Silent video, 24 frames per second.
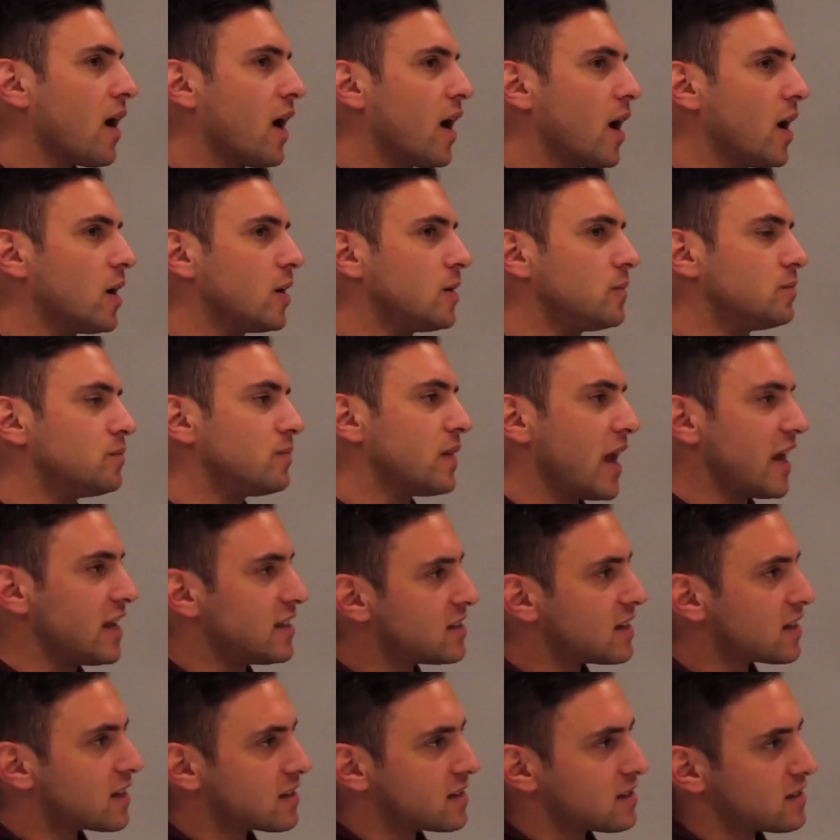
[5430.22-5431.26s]

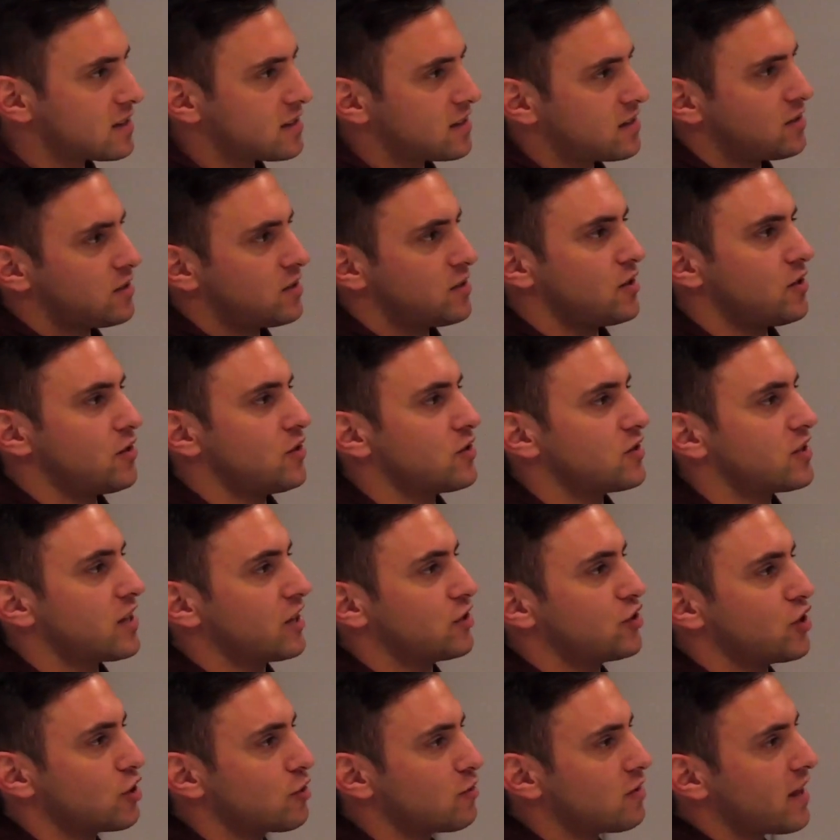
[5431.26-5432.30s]
ASICs. So there's
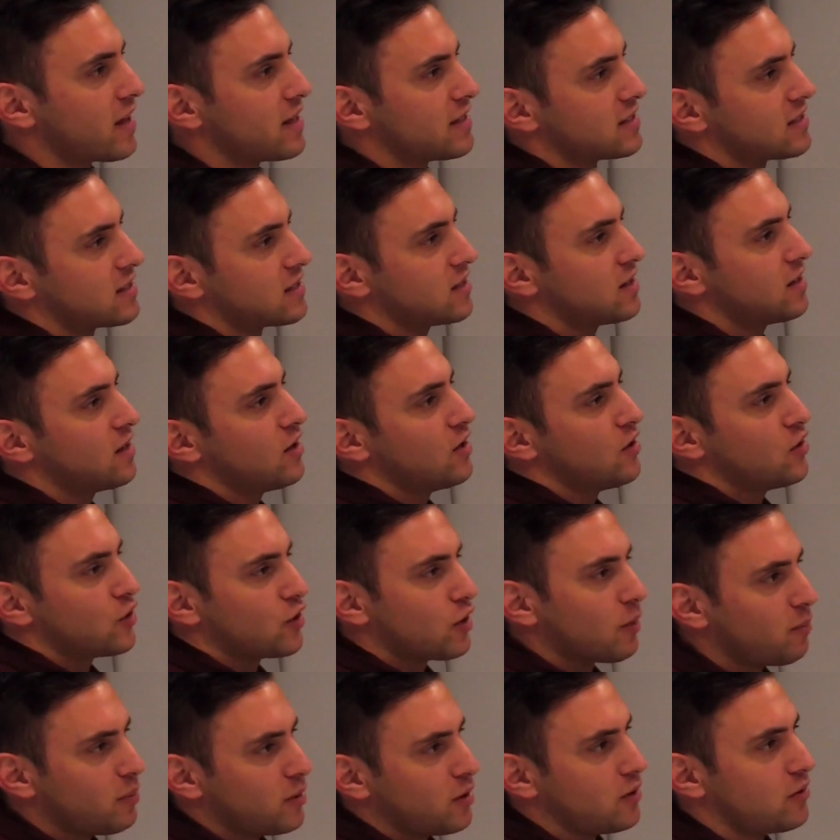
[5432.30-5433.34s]
like generalized
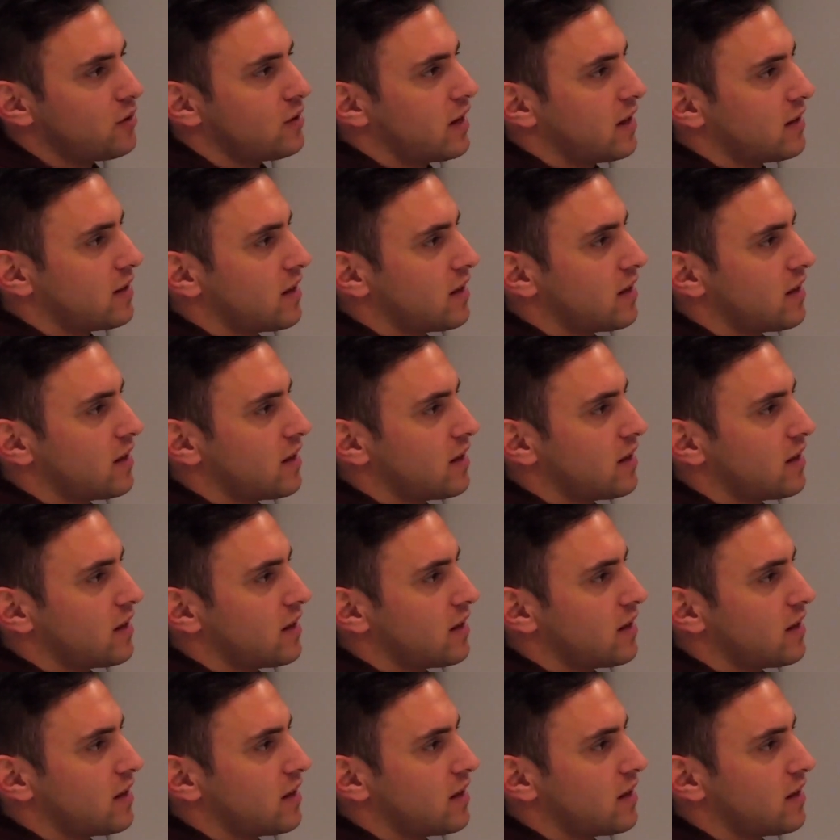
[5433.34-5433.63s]
compute,